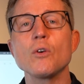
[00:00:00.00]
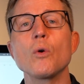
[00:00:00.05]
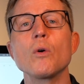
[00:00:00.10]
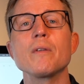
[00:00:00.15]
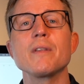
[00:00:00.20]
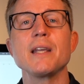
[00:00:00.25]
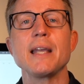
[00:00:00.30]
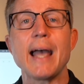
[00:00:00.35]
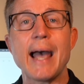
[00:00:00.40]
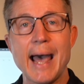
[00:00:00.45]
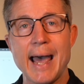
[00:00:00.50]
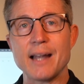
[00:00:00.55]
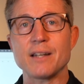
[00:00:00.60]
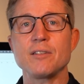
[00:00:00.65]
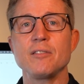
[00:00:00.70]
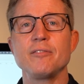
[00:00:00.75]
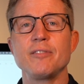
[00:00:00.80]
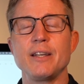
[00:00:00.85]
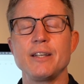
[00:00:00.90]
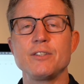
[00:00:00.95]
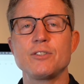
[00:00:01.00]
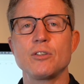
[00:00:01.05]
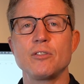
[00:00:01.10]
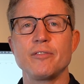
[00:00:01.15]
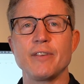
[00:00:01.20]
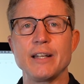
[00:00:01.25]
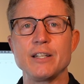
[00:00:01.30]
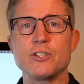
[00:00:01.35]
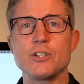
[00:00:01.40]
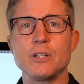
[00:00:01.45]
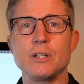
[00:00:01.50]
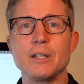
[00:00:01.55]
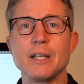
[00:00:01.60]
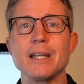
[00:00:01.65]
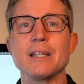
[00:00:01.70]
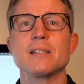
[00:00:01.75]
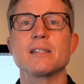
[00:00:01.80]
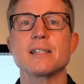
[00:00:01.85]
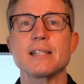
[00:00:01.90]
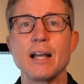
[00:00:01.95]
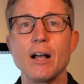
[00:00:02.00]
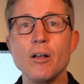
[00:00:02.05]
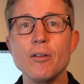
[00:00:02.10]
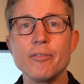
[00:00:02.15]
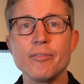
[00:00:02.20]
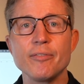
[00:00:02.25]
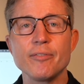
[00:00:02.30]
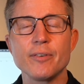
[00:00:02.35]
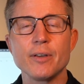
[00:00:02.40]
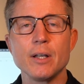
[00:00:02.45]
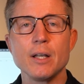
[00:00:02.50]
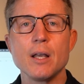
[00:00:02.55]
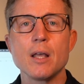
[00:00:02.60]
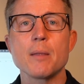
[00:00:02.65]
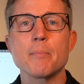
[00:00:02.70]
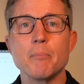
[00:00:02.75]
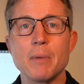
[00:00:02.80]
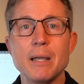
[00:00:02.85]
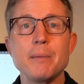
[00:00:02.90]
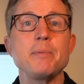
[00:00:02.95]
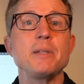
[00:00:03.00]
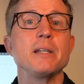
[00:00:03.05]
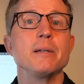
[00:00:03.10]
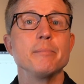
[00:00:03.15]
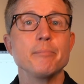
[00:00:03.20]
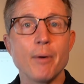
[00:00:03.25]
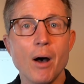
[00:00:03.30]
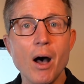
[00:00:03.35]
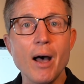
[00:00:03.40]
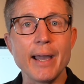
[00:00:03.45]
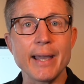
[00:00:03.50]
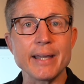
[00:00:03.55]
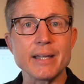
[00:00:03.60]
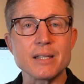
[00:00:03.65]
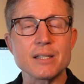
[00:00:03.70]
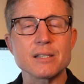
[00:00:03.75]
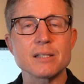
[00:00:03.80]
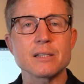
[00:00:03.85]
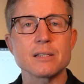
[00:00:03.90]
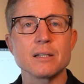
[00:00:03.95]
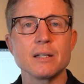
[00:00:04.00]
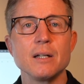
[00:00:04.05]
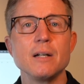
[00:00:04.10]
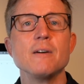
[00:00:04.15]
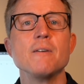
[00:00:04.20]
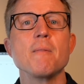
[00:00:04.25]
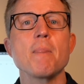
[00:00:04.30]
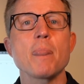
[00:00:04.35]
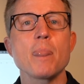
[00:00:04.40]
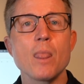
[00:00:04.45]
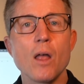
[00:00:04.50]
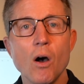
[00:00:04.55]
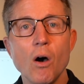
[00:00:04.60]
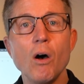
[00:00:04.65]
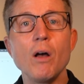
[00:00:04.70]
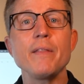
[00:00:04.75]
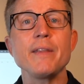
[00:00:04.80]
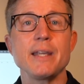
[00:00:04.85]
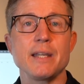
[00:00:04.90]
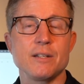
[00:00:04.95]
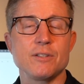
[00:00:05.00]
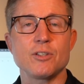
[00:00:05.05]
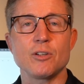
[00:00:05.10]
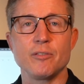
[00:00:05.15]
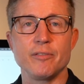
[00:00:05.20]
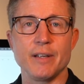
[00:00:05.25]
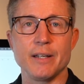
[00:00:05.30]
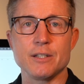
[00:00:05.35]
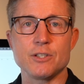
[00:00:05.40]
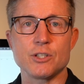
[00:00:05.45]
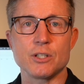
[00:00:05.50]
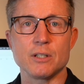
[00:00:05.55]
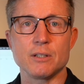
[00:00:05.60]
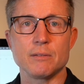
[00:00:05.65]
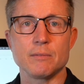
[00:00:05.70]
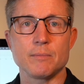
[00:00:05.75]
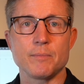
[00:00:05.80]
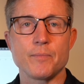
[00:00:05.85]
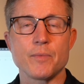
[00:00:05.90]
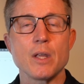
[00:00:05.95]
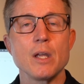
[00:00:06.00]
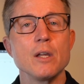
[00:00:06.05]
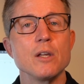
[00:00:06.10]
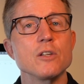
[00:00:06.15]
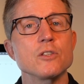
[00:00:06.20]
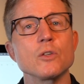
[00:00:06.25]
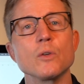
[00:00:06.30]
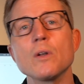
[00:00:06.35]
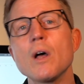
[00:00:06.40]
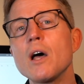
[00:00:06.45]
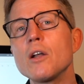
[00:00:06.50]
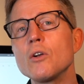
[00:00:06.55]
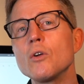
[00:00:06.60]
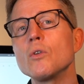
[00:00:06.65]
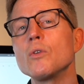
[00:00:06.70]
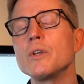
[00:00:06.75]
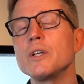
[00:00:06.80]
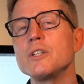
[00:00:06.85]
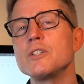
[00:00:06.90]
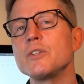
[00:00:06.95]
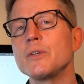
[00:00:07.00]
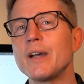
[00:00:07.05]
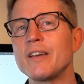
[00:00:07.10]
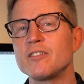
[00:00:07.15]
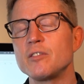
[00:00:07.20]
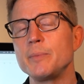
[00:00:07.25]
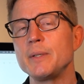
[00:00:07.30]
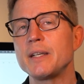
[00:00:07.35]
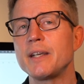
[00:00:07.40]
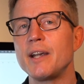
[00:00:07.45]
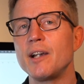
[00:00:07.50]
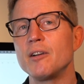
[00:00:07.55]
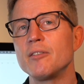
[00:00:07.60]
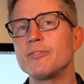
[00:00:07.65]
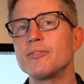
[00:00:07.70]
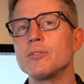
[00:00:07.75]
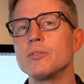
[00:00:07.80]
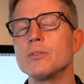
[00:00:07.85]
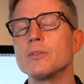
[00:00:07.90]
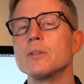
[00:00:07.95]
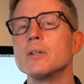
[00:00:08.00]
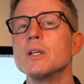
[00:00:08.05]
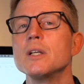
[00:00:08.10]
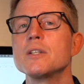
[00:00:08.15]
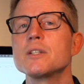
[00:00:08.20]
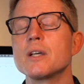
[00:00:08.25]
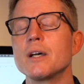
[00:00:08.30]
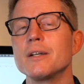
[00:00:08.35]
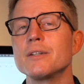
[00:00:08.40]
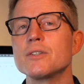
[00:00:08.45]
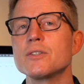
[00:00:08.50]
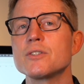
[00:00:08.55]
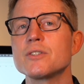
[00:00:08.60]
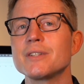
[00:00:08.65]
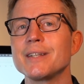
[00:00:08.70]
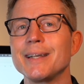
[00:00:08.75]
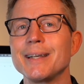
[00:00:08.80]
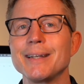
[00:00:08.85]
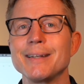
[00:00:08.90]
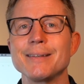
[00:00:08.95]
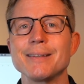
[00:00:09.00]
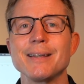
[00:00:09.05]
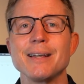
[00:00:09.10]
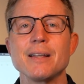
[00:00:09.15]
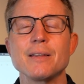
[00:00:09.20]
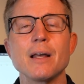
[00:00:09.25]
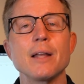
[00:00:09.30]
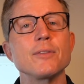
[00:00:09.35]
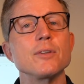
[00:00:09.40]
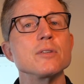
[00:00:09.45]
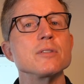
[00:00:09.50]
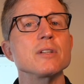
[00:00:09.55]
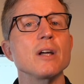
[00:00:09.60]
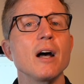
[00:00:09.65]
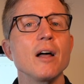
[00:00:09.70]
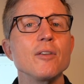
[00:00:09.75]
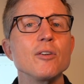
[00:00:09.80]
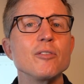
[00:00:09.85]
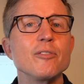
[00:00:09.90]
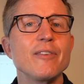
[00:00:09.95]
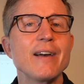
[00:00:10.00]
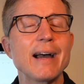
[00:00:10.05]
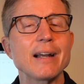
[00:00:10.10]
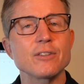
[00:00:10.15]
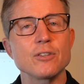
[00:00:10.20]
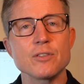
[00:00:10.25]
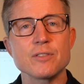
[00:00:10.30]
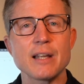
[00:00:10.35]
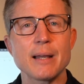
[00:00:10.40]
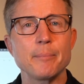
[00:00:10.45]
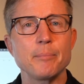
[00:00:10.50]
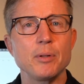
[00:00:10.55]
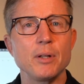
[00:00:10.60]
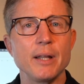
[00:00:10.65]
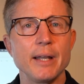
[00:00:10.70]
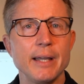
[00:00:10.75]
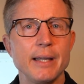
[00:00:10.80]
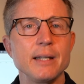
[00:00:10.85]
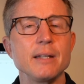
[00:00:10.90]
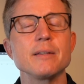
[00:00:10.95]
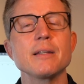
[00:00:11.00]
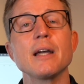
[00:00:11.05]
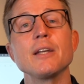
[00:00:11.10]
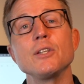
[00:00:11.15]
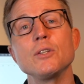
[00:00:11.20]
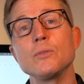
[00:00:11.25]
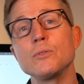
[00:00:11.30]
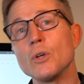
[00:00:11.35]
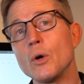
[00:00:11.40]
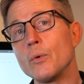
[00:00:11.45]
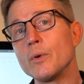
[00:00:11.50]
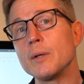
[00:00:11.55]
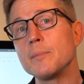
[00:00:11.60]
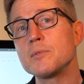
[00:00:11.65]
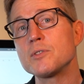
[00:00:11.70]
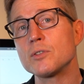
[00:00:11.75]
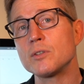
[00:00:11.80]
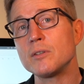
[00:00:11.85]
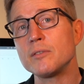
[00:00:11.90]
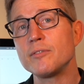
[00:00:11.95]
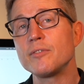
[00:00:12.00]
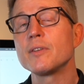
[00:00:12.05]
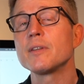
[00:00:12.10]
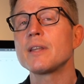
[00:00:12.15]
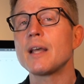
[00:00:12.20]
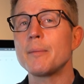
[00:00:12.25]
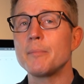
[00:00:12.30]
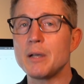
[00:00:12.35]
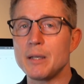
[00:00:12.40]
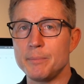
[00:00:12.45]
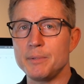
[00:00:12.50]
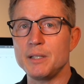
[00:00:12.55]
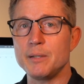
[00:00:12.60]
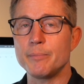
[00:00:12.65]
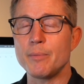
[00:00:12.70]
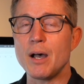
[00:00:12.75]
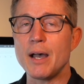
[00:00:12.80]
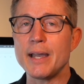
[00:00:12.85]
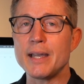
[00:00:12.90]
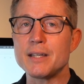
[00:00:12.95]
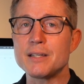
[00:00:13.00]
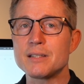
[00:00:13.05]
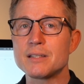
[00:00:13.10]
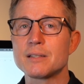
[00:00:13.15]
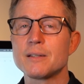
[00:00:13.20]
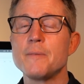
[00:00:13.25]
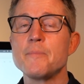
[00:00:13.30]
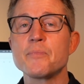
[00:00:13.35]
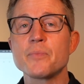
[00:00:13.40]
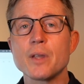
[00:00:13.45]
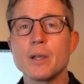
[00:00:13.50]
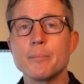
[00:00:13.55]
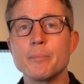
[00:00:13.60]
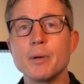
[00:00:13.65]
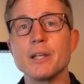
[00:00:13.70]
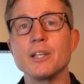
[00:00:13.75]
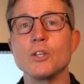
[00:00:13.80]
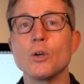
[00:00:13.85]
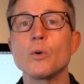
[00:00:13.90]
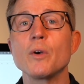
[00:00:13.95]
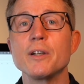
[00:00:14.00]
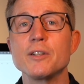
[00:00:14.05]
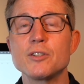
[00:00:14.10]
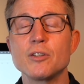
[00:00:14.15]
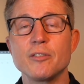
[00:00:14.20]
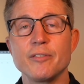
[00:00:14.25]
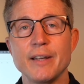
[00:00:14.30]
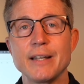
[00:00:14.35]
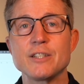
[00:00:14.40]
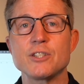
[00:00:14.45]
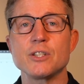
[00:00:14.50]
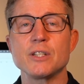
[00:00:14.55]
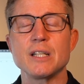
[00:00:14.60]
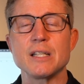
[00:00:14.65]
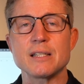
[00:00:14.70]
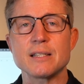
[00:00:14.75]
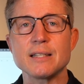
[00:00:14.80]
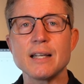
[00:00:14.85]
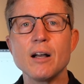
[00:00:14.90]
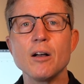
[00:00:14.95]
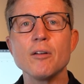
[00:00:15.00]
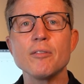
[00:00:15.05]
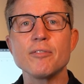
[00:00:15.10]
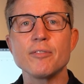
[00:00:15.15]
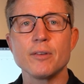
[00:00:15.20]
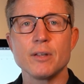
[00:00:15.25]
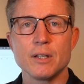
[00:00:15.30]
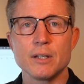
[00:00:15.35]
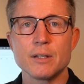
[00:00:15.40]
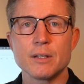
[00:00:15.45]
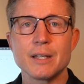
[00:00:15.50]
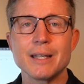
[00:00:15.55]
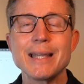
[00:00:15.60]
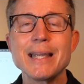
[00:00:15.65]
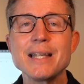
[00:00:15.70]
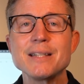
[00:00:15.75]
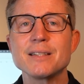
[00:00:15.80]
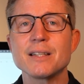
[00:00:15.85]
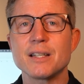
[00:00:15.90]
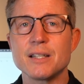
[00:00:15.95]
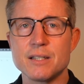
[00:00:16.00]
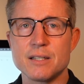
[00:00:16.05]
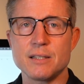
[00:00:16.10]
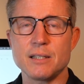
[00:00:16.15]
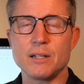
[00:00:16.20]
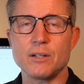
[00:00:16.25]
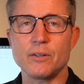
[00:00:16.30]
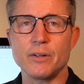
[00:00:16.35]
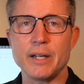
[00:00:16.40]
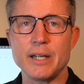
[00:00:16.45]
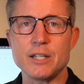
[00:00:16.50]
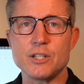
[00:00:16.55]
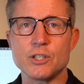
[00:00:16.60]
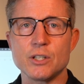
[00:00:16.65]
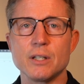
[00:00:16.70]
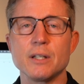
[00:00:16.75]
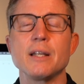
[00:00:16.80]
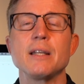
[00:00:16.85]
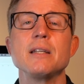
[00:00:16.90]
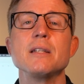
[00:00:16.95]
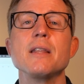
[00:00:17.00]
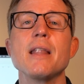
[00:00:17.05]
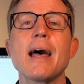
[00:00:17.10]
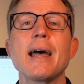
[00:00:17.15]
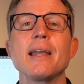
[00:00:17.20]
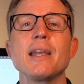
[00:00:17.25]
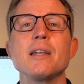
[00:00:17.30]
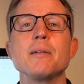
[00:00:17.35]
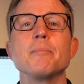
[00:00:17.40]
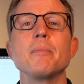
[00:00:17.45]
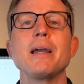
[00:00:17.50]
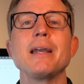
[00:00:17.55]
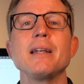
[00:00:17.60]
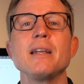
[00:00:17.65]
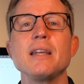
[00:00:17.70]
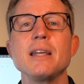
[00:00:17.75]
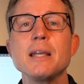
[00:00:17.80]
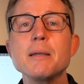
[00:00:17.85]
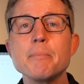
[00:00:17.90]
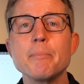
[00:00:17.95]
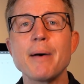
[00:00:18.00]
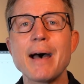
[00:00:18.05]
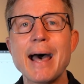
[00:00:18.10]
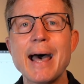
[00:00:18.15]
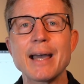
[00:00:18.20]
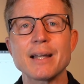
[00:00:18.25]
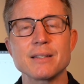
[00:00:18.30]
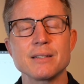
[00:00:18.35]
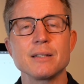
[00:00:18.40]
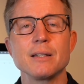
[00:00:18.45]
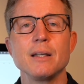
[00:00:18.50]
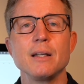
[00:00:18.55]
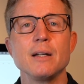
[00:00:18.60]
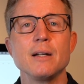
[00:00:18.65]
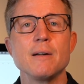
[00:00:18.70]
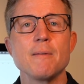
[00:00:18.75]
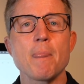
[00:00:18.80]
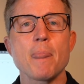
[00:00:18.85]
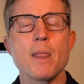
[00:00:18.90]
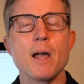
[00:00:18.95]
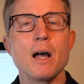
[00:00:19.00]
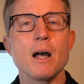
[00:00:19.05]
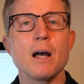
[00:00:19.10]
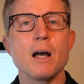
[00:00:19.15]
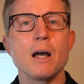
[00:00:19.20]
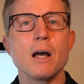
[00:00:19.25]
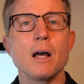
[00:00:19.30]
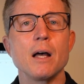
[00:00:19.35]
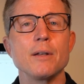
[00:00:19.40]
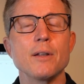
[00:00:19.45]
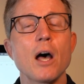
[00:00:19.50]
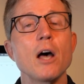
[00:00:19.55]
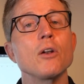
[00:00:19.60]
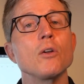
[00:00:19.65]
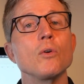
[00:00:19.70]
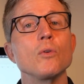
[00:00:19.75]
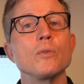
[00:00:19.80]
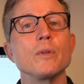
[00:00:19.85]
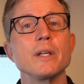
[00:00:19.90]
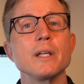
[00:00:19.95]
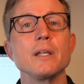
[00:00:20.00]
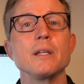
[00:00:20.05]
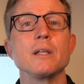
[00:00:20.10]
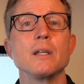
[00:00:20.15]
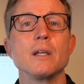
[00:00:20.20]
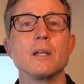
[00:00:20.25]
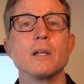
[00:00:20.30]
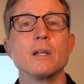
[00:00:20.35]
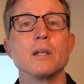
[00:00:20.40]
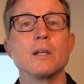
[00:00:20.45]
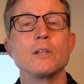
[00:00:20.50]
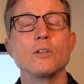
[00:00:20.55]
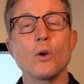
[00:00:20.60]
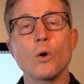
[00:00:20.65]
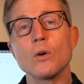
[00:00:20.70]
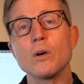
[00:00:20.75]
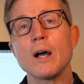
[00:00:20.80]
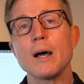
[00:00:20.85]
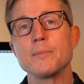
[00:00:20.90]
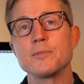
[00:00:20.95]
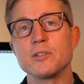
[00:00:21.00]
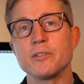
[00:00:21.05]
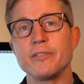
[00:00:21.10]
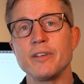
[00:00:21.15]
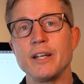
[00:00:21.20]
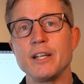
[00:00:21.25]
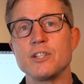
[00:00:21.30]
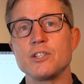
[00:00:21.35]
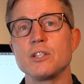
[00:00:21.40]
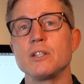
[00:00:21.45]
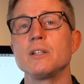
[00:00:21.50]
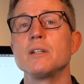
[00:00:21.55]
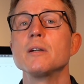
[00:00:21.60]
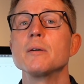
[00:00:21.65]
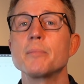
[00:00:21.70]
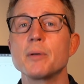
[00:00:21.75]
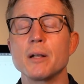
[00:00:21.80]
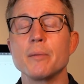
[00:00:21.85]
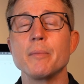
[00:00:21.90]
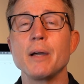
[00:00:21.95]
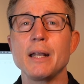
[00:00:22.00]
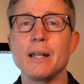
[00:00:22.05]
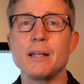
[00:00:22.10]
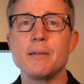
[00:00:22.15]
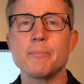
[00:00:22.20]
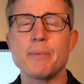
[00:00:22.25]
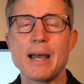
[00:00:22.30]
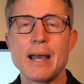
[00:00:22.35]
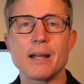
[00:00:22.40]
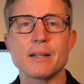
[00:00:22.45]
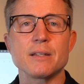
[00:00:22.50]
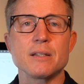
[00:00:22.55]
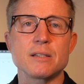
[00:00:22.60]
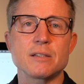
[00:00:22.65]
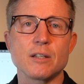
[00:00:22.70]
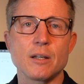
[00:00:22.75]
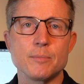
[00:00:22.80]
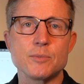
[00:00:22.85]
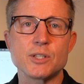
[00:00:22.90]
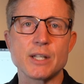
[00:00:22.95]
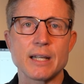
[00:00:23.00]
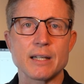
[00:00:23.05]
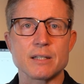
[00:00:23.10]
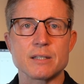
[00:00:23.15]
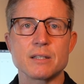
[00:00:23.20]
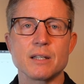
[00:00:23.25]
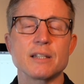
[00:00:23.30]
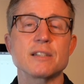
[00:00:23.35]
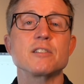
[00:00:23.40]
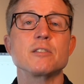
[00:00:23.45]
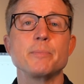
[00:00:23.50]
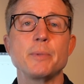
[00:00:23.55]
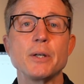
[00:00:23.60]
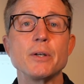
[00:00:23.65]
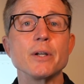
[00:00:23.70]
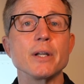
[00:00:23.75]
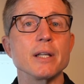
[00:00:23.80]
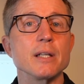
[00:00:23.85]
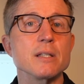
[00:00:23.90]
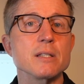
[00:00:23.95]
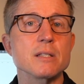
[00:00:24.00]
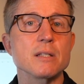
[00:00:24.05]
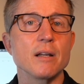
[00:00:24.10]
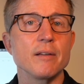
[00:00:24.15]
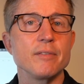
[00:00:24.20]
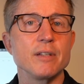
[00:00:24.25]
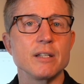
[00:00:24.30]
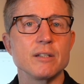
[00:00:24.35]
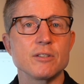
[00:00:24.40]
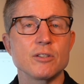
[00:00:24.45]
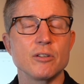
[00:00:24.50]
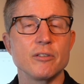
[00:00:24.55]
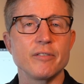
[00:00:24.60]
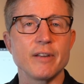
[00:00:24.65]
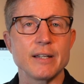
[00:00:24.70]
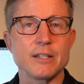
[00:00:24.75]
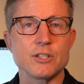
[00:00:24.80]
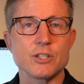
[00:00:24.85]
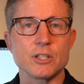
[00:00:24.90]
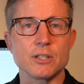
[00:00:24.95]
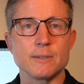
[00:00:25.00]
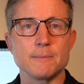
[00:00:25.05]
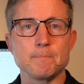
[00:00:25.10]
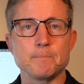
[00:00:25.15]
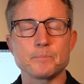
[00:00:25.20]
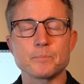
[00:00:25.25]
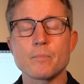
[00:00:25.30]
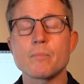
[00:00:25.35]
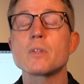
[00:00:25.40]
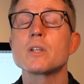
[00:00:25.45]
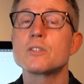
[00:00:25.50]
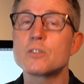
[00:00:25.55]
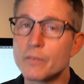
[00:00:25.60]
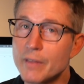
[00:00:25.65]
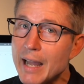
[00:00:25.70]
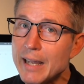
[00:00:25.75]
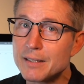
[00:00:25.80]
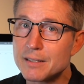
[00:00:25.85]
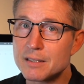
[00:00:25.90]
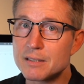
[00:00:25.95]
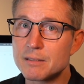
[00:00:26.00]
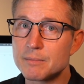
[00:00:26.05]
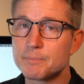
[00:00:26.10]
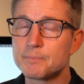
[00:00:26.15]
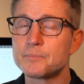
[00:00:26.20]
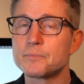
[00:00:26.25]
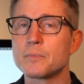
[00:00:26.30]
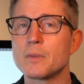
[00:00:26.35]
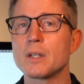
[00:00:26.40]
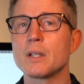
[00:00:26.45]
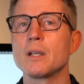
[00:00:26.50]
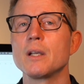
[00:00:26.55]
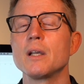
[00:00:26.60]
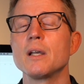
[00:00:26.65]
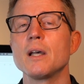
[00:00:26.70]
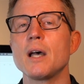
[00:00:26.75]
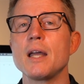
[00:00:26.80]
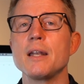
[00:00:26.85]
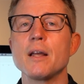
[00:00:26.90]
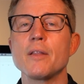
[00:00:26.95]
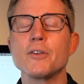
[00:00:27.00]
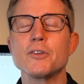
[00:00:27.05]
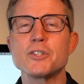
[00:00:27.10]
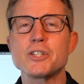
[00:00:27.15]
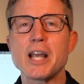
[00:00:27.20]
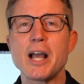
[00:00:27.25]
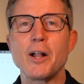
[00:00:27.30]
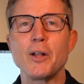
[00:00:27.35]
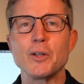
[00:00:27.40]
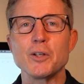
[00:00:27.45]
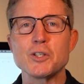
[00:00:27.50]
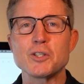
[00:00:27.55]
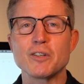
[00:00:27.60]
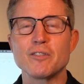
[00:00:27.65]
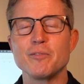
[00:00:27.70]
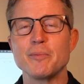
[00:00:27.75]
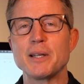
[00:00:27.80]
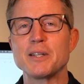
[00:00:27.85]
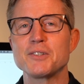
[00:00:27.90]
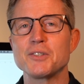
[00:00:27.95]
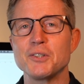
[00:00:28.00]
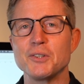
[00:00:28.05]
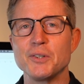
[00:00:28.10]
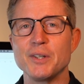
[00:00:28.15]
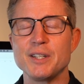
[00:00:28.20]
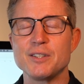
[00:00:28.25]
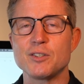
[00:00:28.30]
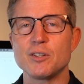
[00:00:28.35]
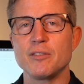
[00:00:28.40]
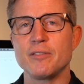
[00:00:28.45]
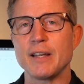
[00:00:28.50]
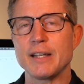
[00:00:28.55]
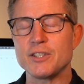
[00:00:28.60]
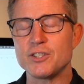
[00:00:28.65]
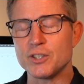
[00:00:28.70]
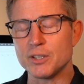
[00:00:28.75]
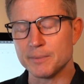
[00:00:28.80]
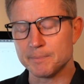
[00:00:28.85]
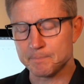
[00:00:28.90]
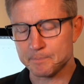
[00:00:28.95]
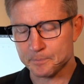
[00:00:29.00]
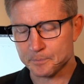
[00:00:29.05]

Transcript: or the act of intervention itself might be a bias on the intervention. So not only do you have to be careful to understand that there's other factors at play that you don't observe that might be a bias, but your intervention itself is a consideration in that it might impact not only your observation, but it might impact the subject's experience of the intervention. So that's another challenge of mental intervention.